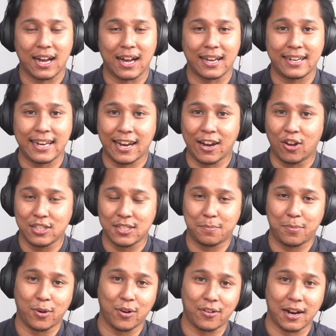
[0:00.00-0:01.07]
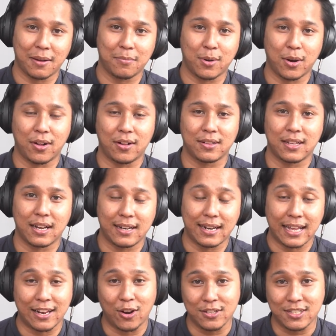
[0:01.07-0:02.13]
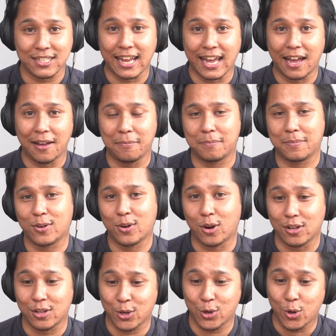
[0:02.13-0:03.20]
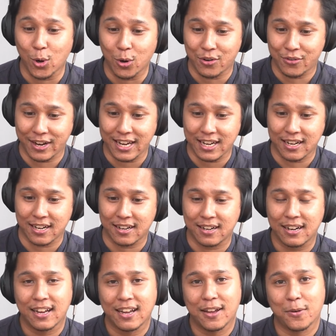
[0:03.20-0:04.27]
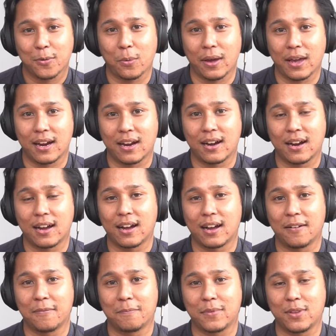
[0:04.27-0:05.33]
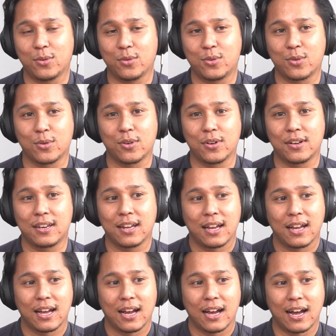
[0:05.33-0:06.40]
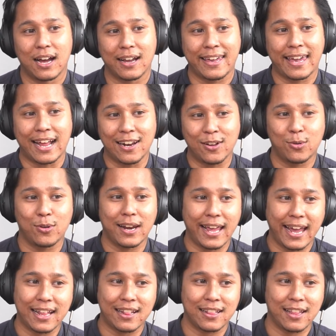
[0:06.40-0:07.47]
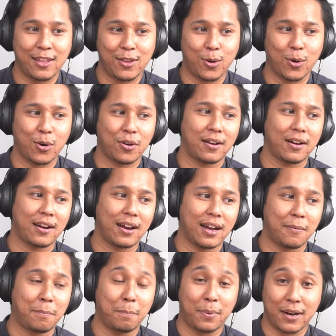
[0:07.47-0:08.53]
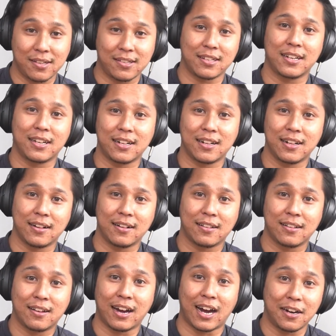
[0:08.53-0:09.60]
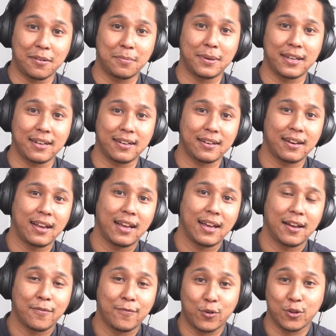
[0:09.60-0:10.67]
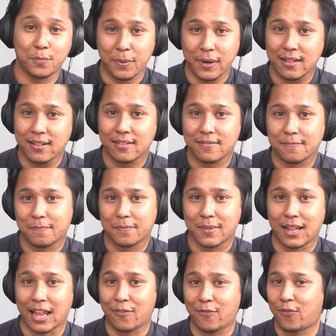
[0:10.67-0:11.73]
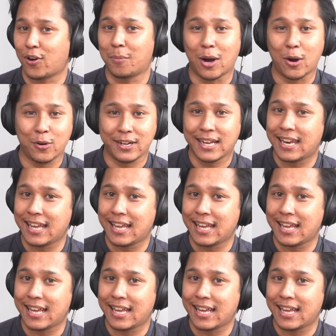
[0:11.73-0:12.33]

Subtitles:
they launched an app called Go Greener, where you could calculate your personal carbon footprint, like from our daily